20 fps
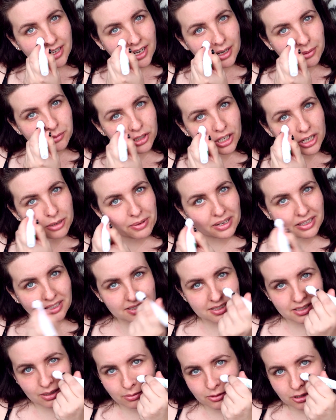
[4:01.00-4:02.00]
I'm trying to make
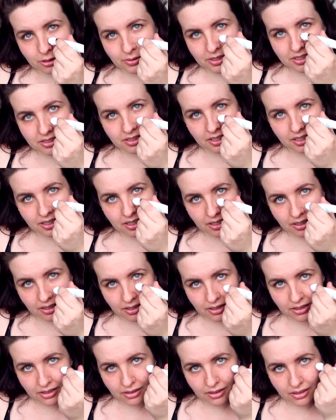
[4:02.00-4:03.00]
this an optimistic
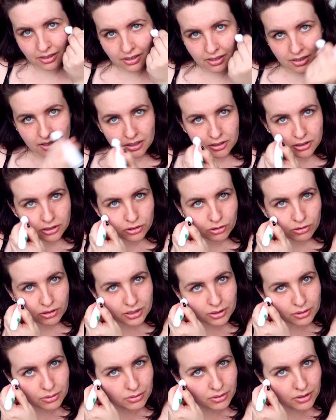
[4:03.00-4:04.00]

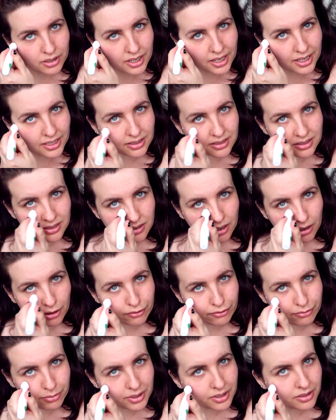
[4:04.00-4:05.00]
tutorial and
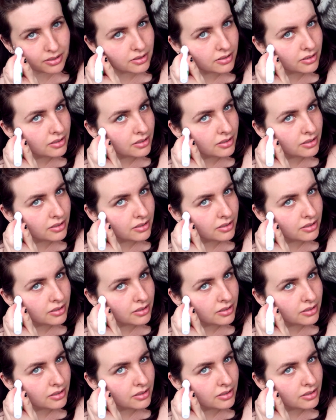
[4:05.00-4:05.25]
stuff, but